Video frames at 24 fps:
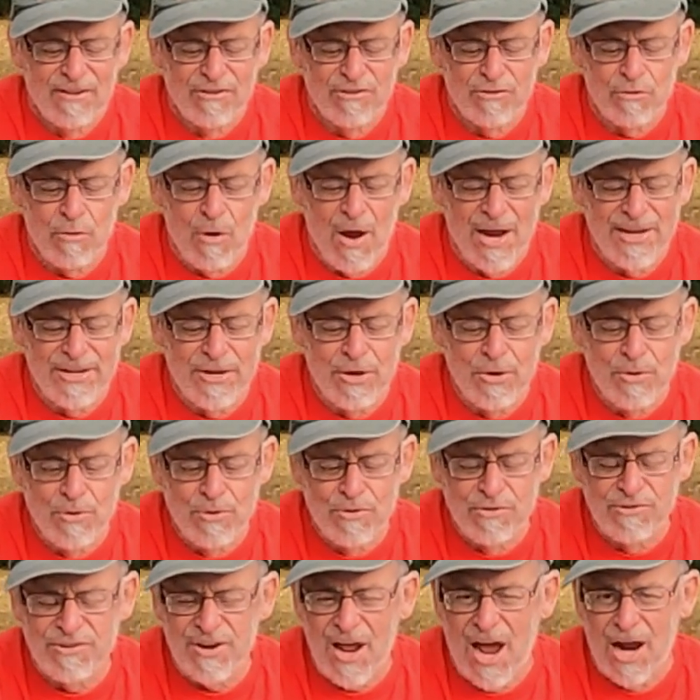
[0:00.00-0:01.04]
So I
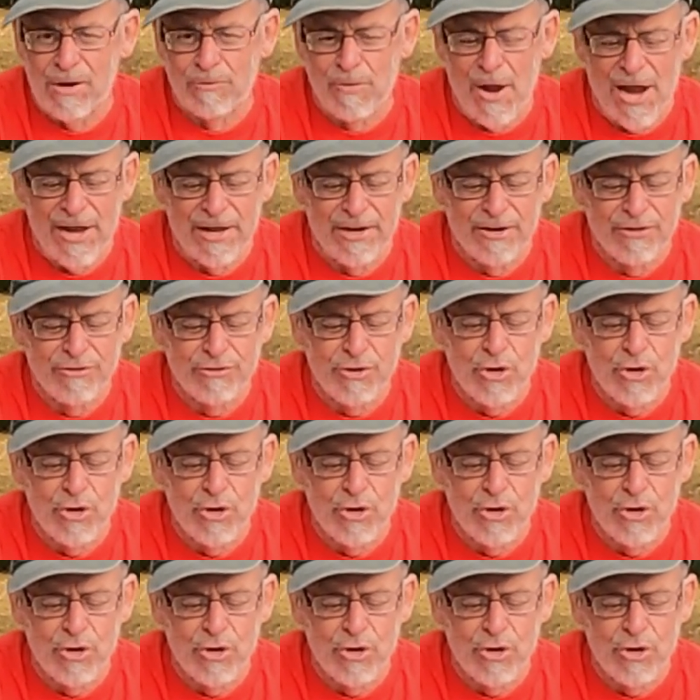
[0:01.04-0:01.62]
used a regular